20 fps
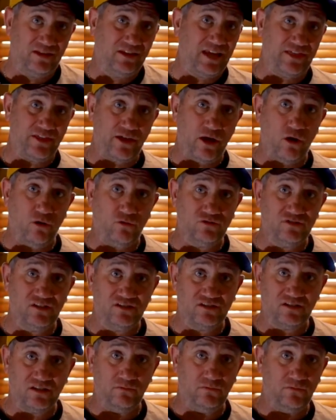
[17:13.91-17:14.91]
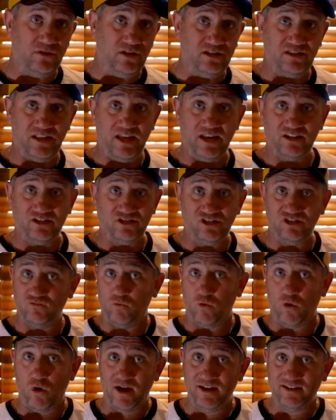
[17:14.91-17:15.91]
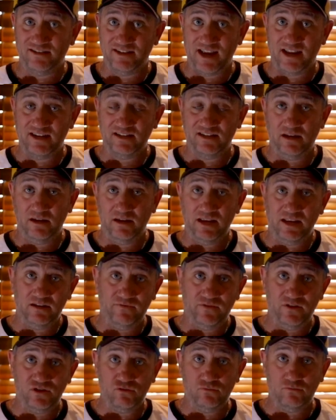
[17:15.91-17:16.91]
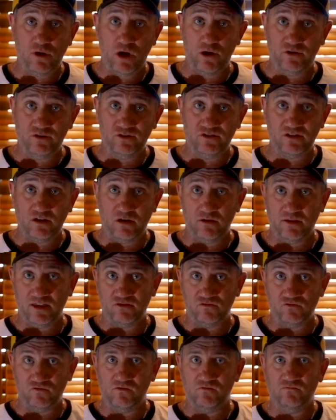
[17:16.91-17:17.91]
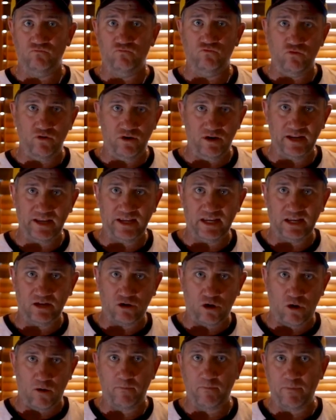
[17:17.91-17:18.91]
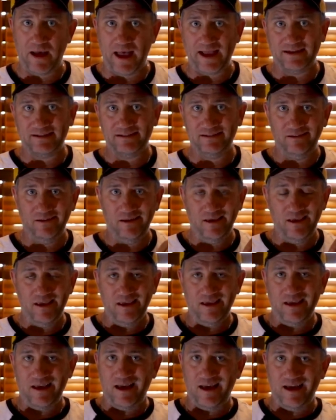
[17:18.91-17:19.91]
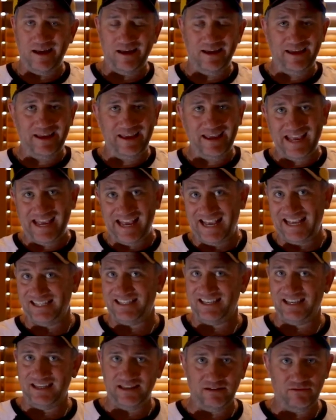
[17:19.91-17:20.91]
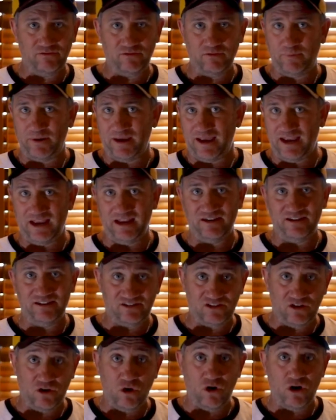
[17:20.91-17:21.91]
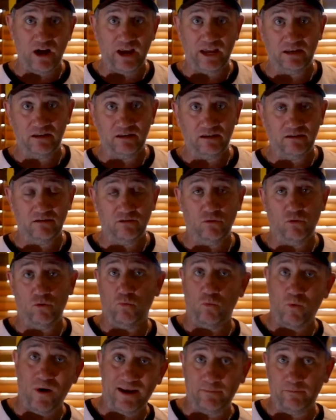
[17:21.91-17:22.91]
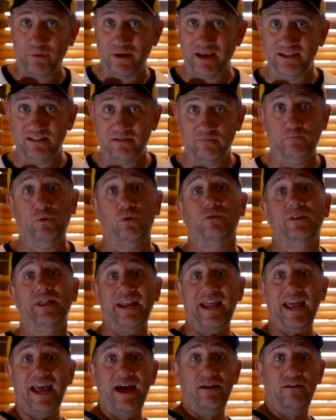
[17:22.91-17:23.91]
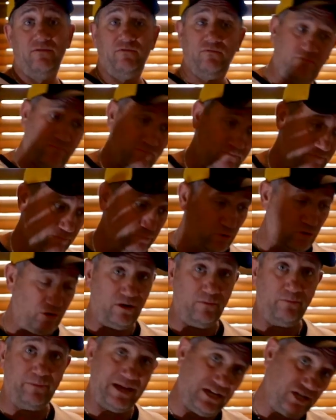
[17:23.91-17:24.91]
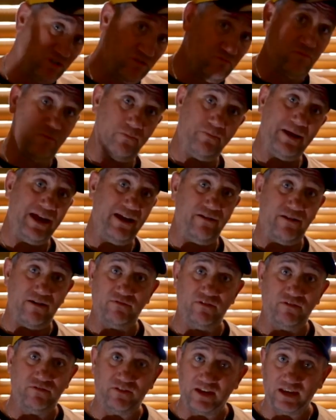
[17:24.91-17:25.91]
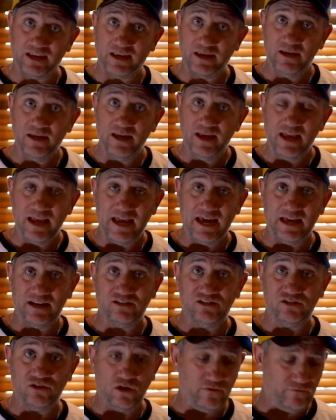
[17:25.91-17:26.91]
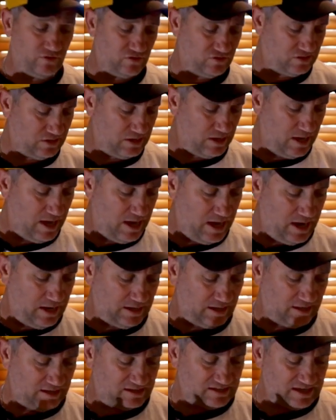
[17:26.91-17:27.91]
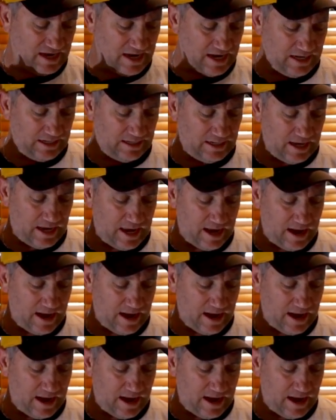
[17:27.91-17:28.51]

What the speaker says: get the whole system, and then it's just wires down to your individual motors. So this really compact, easy to repair design, or one piece, pull that out, put on a bench, repair everything at a service. Now they're saying